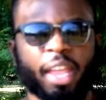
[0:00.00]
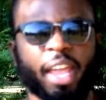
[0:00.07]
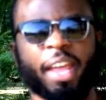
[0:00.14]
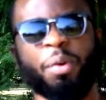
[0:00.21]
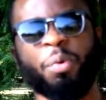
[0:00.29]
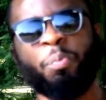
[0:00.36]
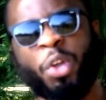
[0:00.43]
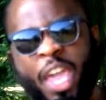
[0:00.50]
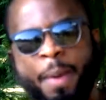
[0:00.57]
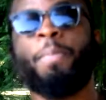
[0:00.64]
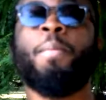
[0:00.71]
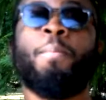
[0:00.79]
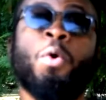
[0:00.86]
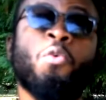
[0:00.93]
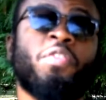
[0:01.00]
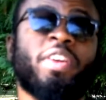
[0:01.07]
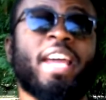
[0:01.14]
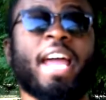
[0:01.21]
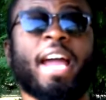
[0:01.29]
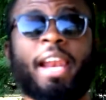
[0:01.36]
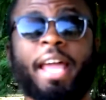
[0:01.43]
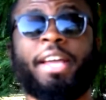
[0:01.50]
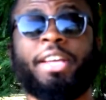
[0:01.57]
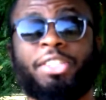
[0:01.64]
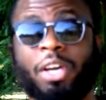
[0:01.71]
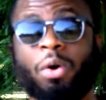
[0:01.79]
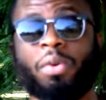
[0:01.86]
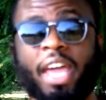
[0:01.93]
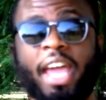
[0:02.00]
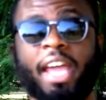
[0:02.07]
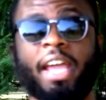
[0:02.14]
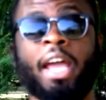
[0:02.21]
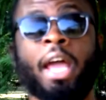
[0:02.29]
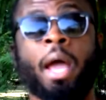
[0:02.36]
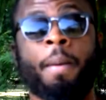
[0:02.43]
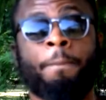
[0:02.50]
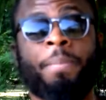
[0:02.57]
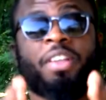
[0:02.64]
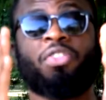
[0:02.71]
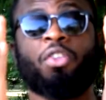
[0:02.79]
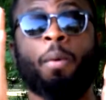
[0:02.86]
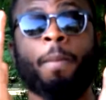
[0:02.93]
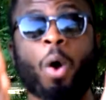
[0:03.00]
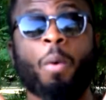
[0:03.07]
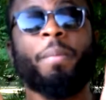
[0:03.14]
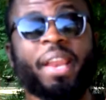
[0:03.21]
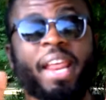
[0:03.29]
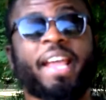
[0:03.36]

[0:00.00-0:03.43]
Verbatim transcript: and keep it moving and act like it's okay. But the moment they